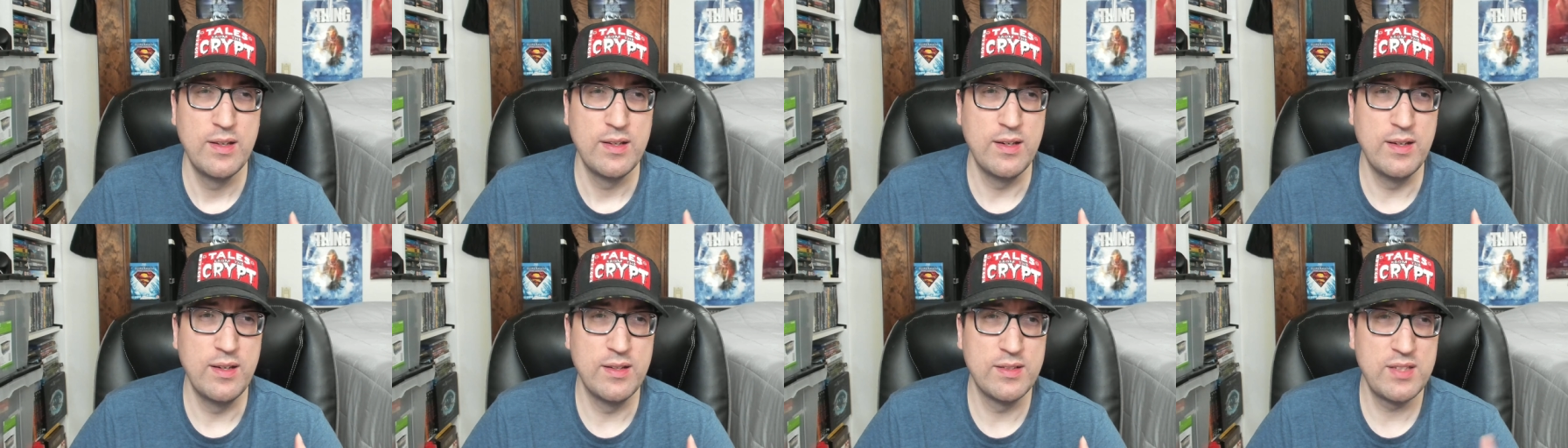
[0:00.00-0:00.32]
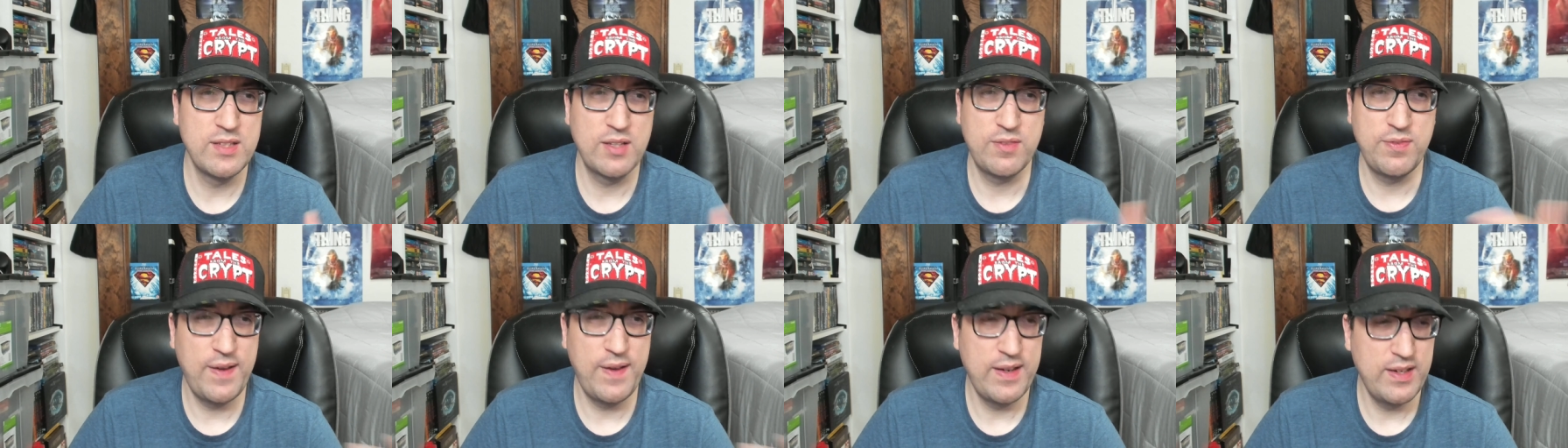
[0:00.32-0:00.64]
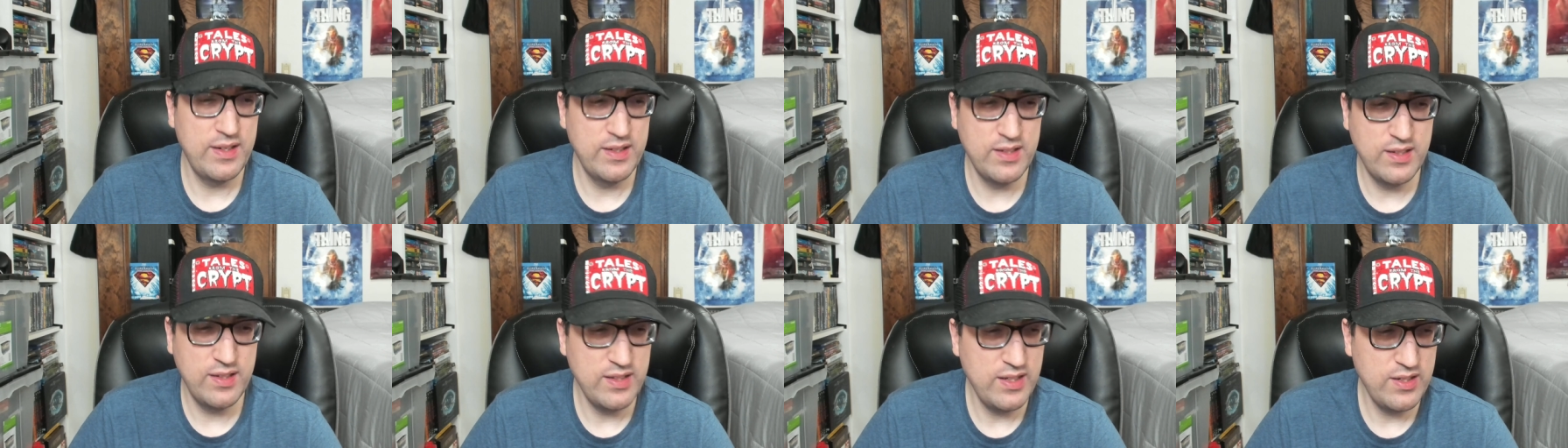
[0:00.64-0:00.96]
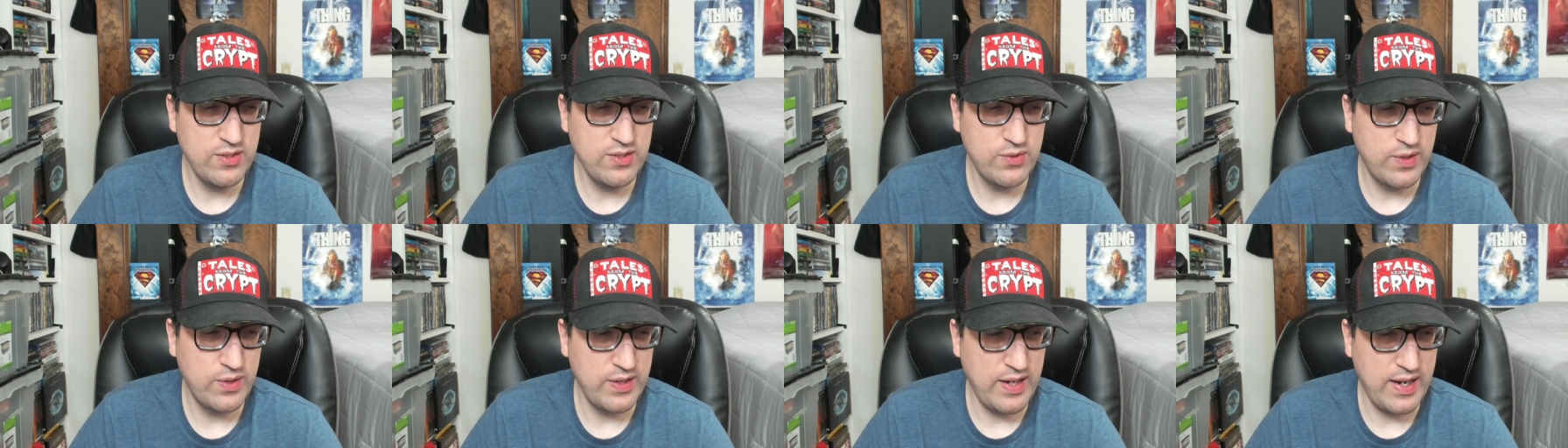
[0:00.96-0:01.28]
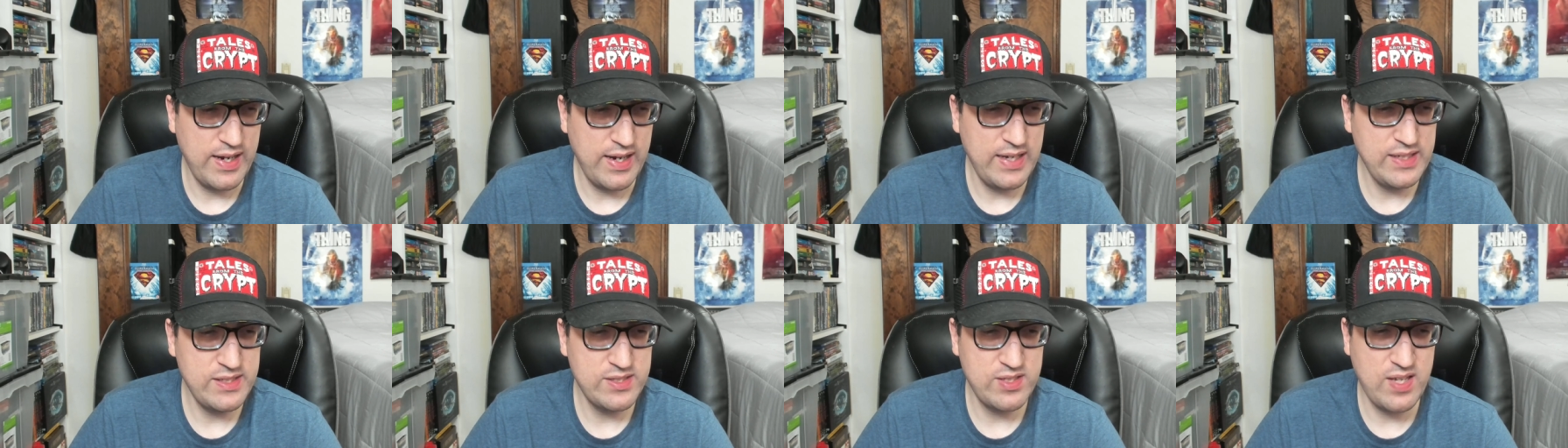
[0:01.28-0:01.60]
It's like finding a needle in a
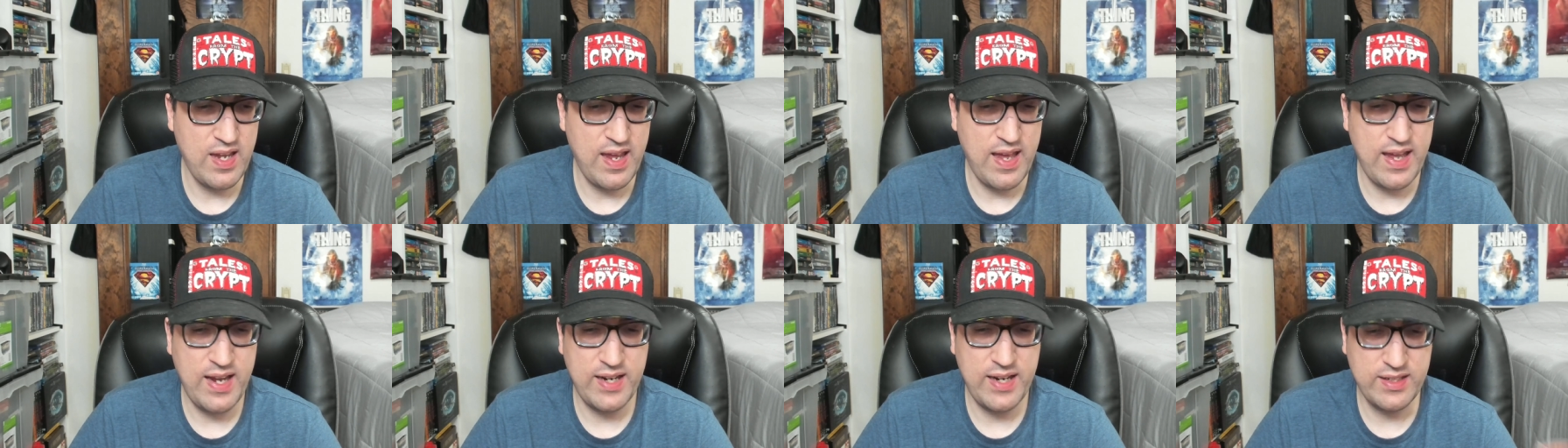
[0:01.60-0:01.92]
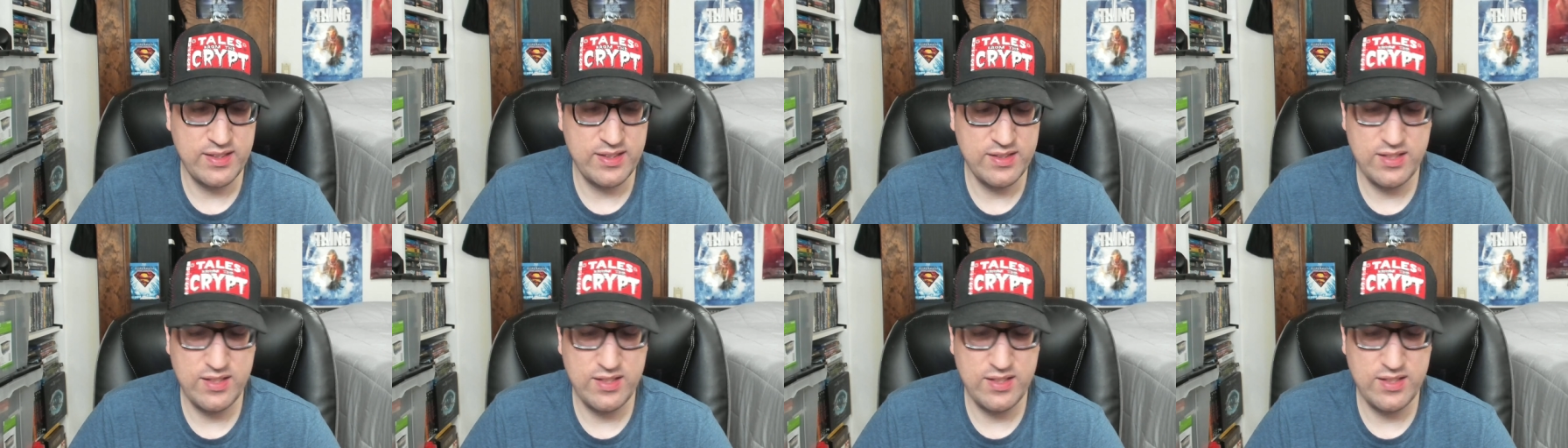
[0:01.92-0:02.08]
haystack,